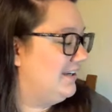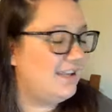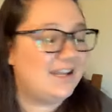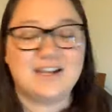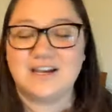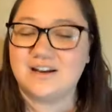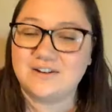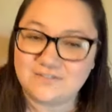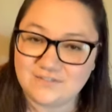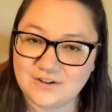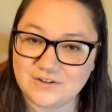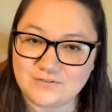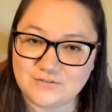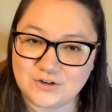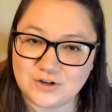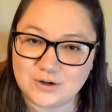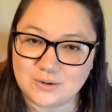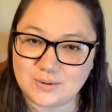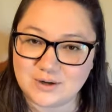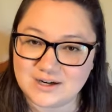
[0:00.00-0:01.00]
He kind of fell
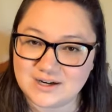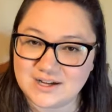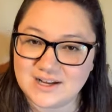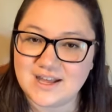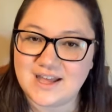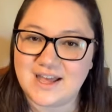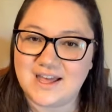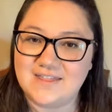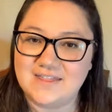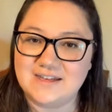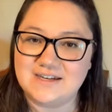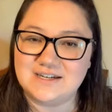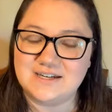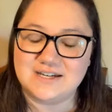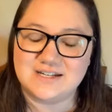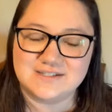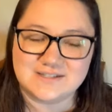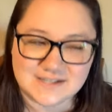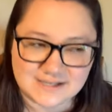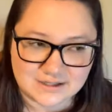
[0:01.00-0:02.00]
forward and then
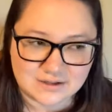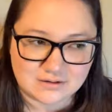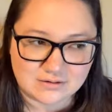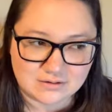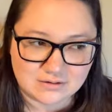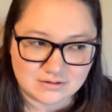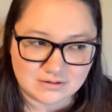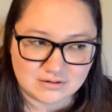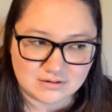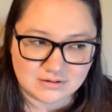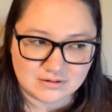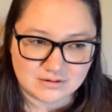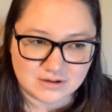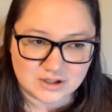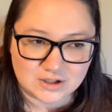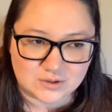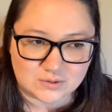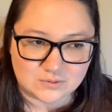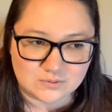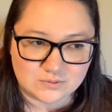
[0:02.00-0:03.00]
did his like,
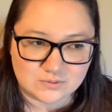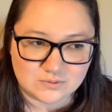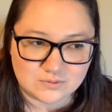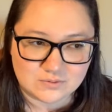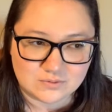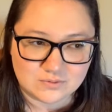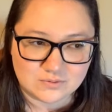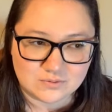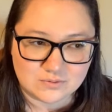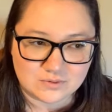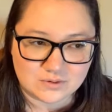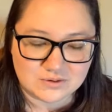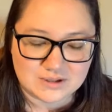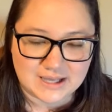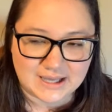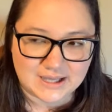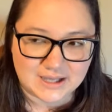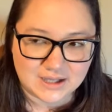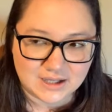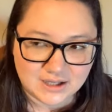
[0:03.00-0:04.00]
oh,
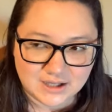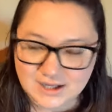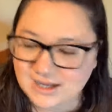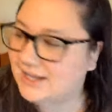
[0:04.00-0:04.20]
okay.